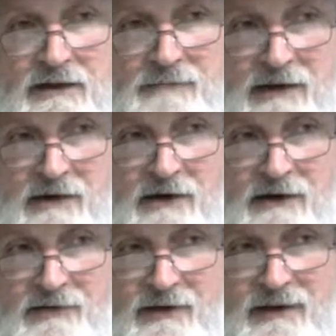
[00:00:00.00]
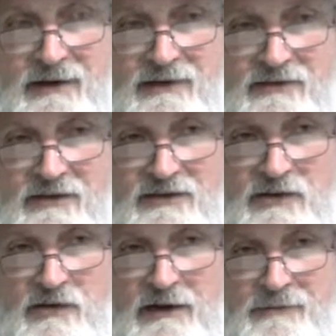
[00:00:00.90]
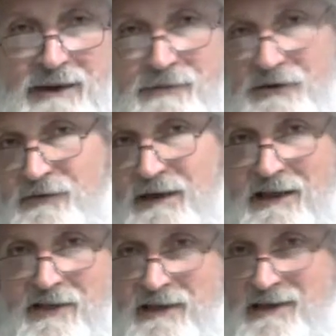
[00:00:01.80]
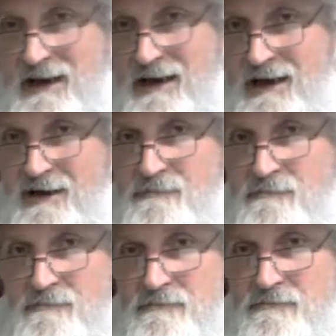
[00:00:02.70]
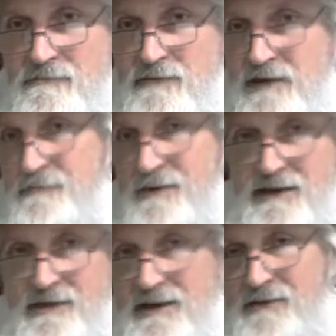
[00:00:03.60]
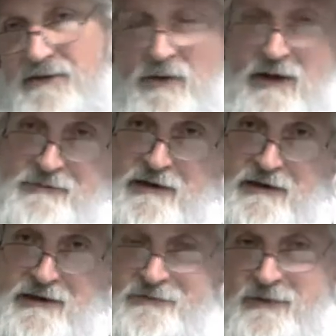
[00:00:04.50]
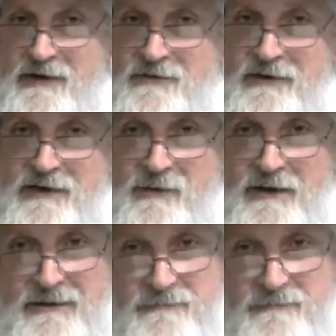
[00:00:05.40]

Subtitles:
because it has destroyed people's faith in Yah. They don't believe in him because, well, I'm going to live forever anyway.